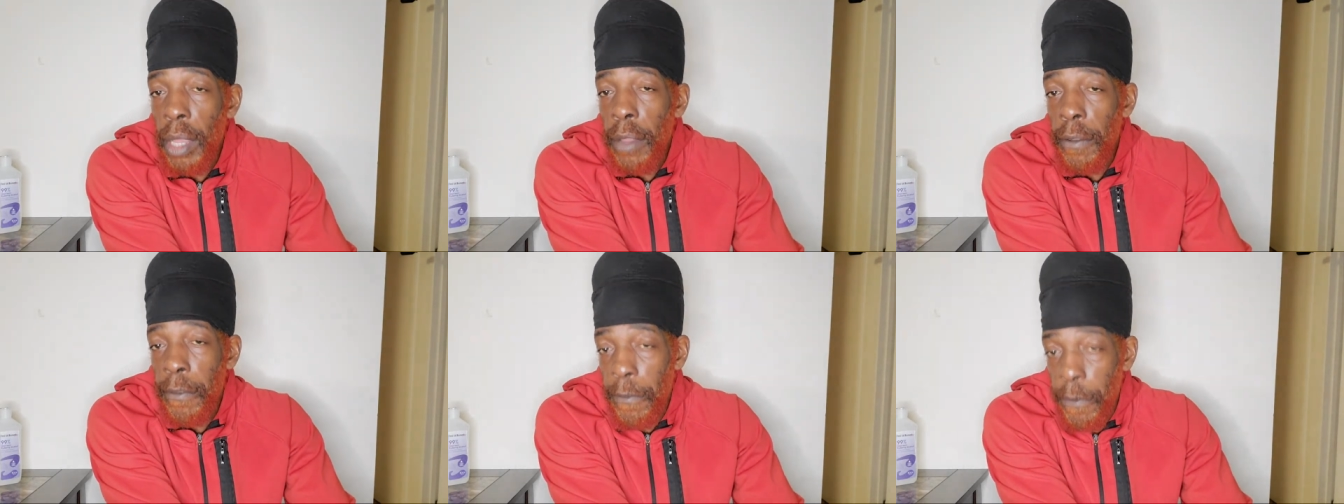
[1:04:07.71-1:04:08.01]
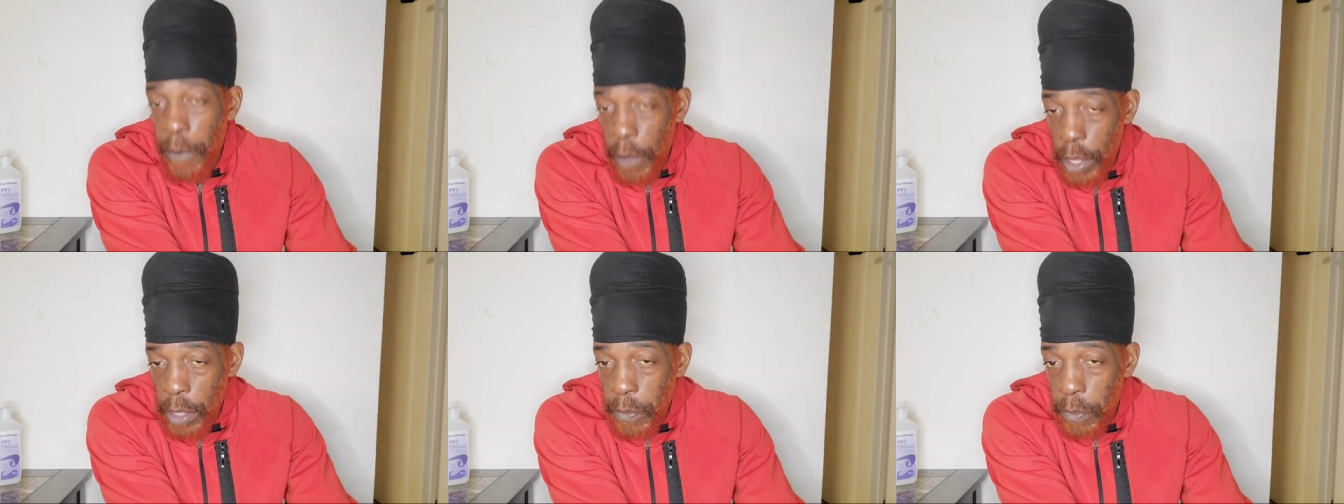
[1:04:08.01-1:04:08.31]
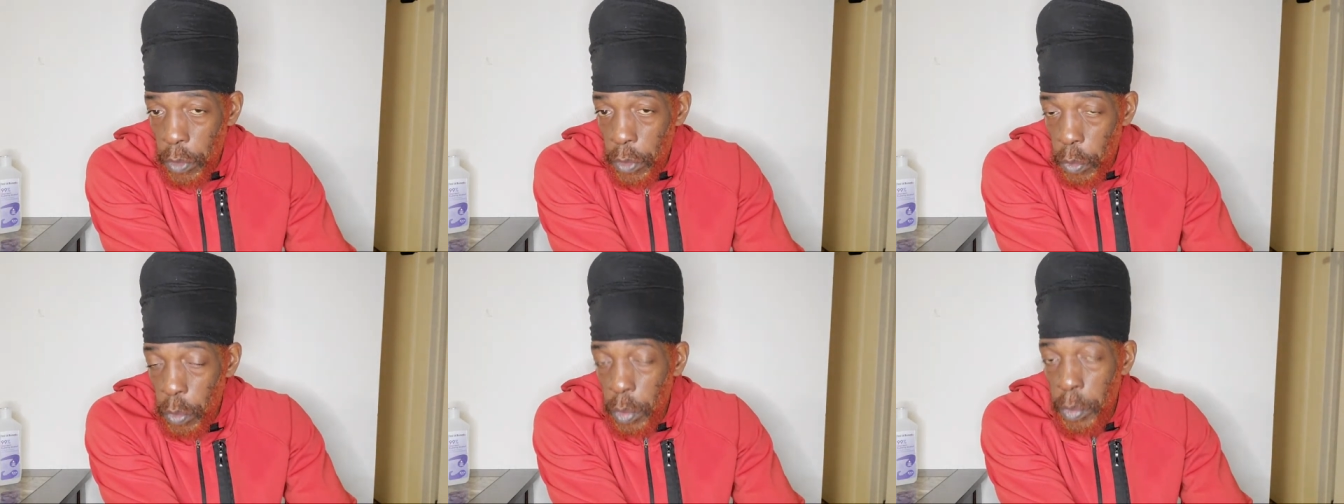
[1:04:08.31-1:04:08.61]
Fresh
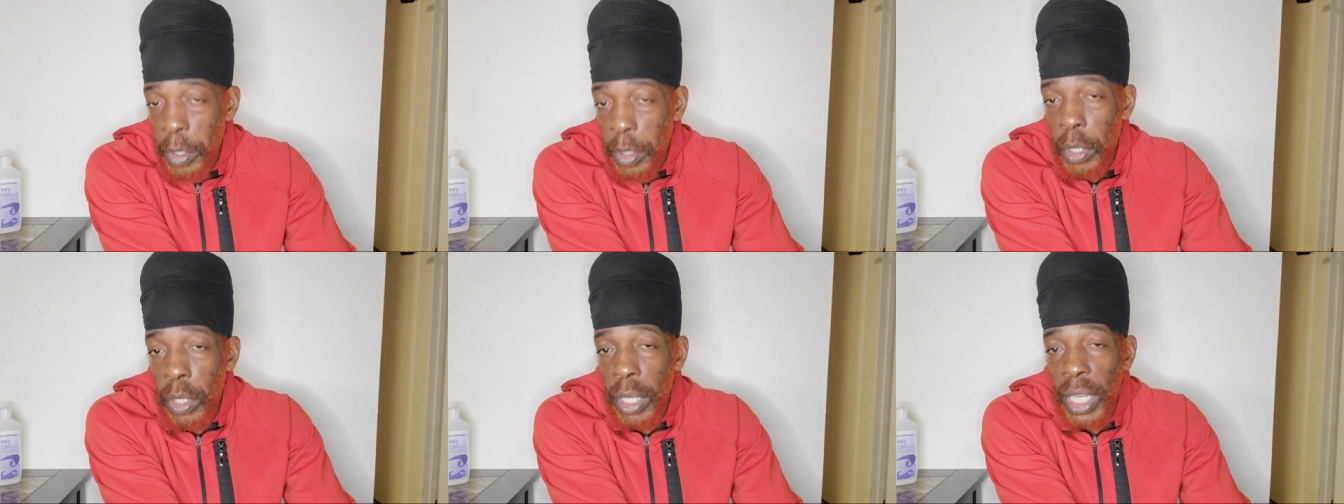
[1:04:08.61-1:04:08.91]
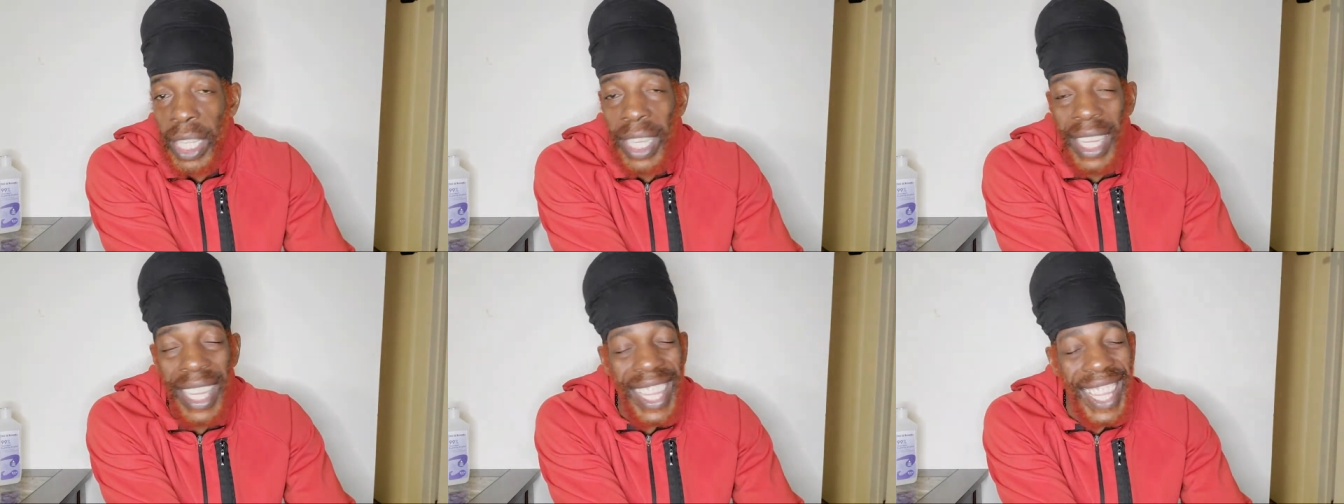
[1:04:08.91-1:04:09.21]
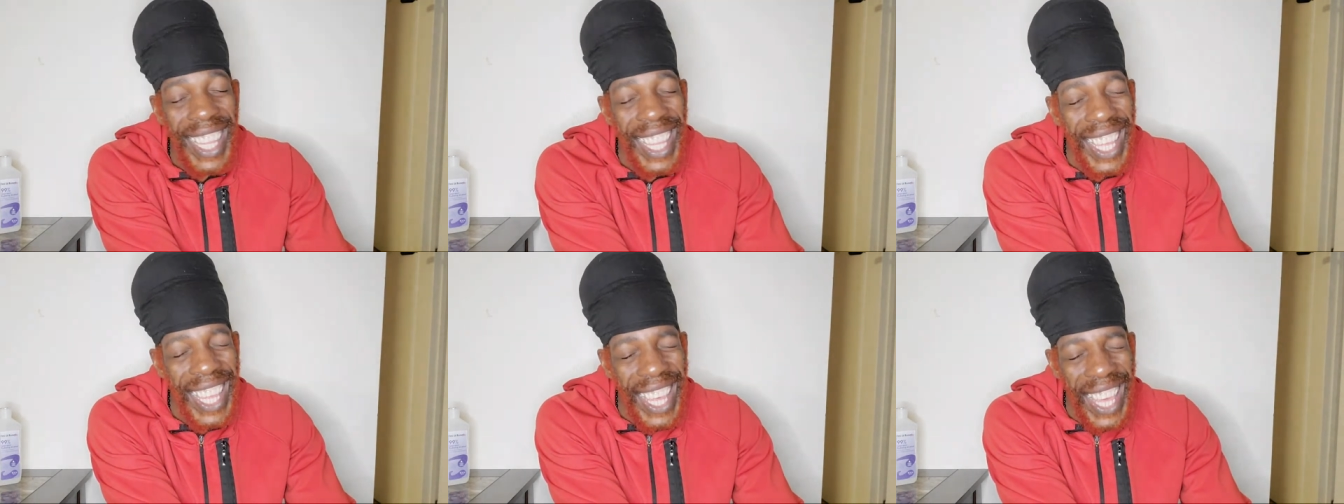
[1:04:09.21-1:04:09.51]
food will be cooking
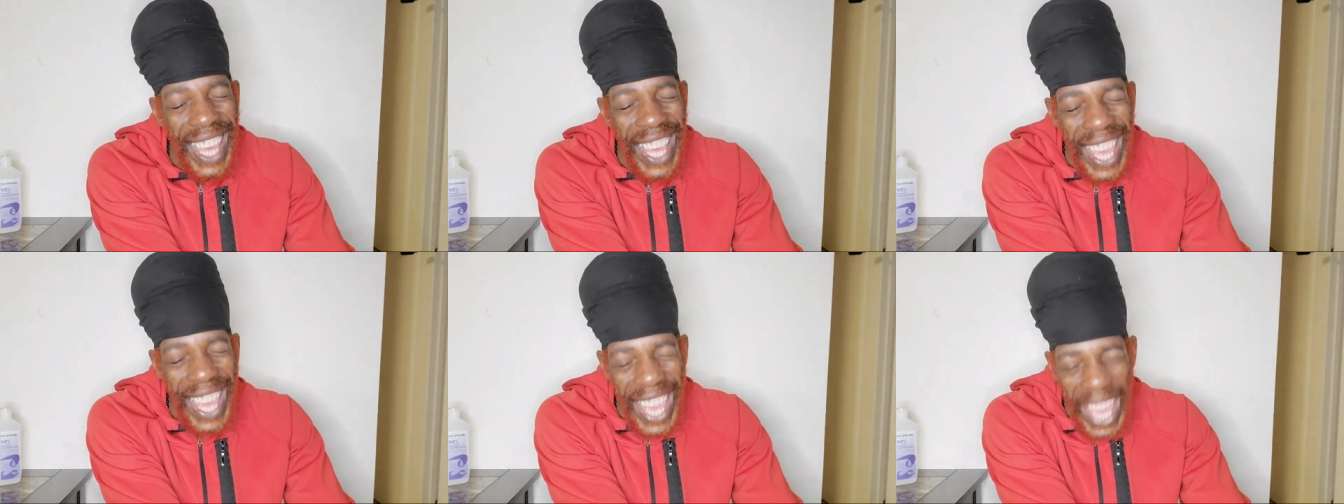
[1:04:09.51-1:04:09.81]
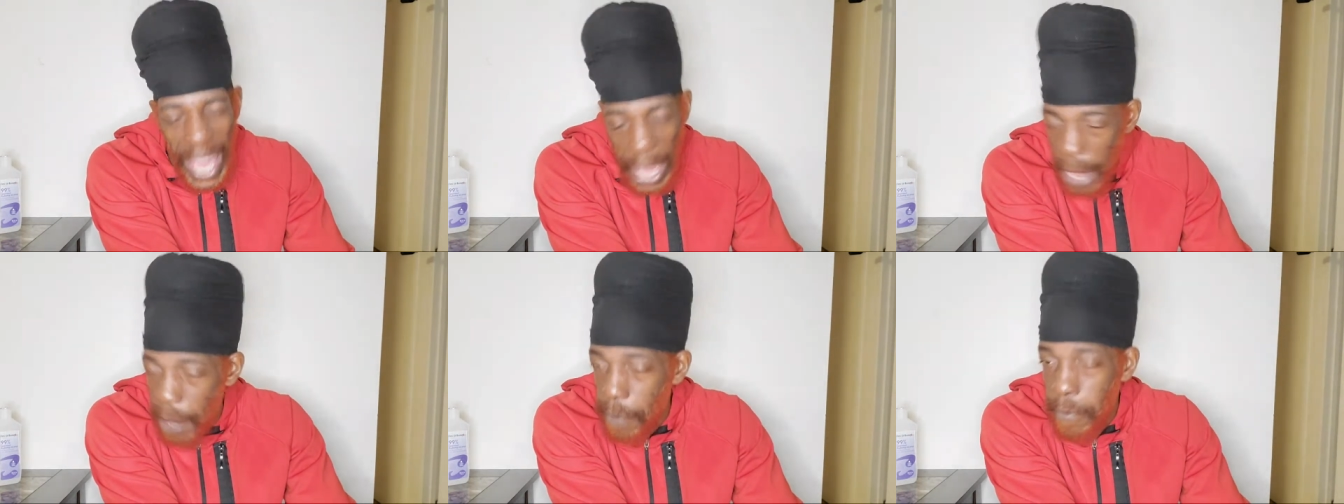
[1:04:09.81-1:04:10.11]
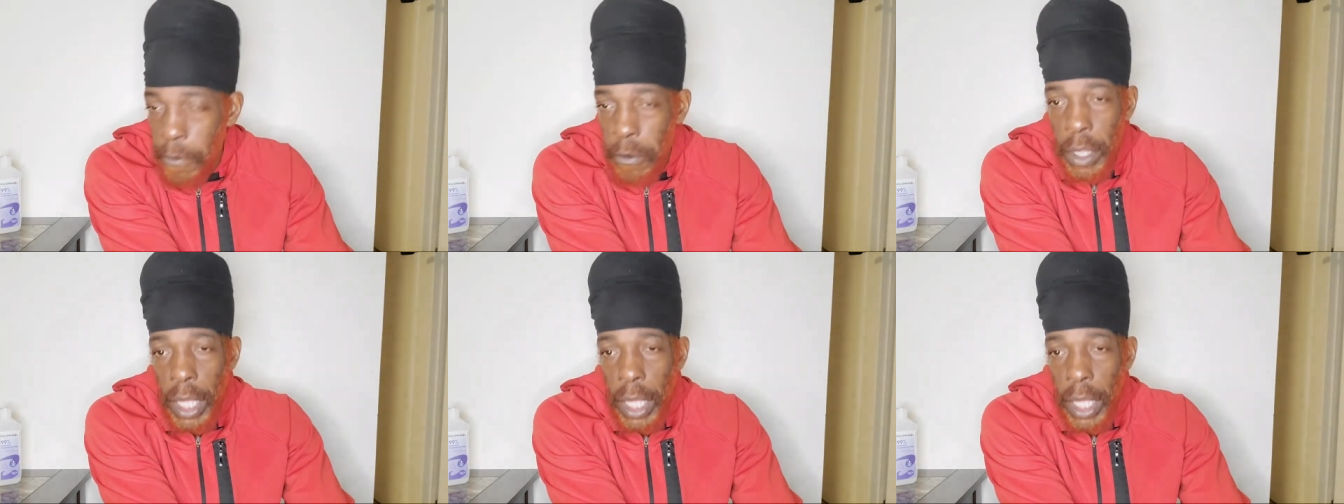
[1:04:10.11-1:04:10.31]
every